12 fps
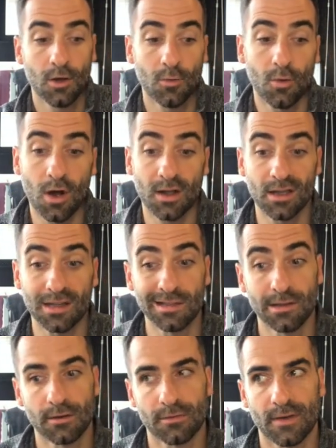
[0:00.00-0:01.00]
walking a
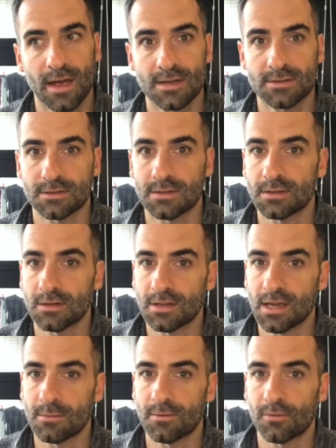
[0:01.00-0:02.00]
little faster than the
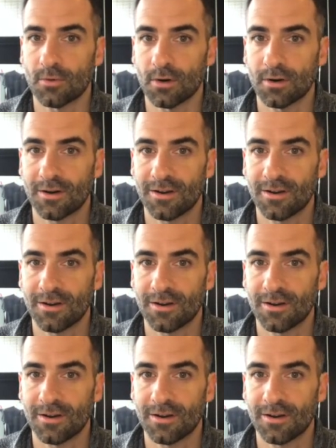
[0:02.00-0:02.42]
day before.